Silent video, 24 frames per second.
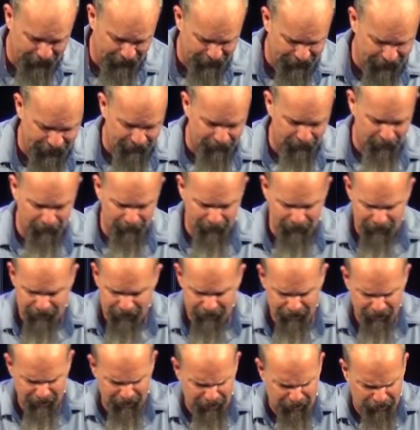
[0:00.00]
He's given them
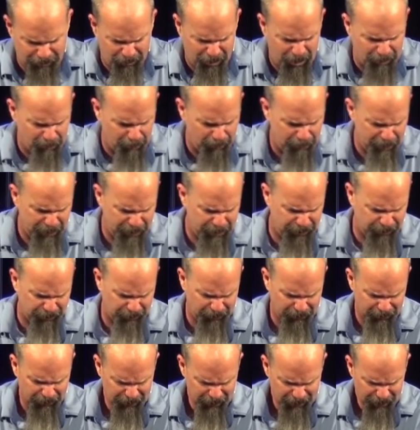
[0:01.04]
this incredible
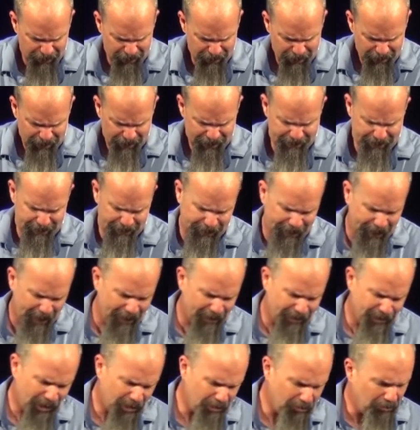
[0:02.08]
picture. He says,
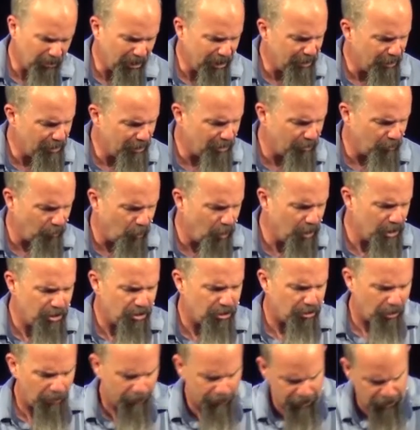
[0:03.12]
Guys, not only are one of you
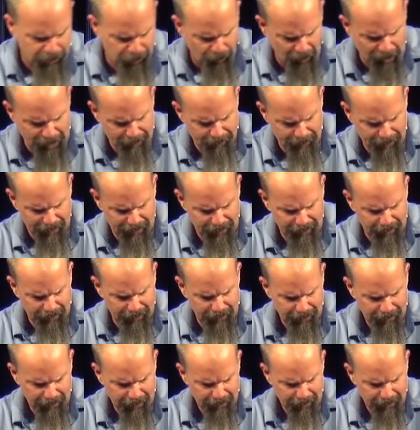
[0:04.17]
going to betray me,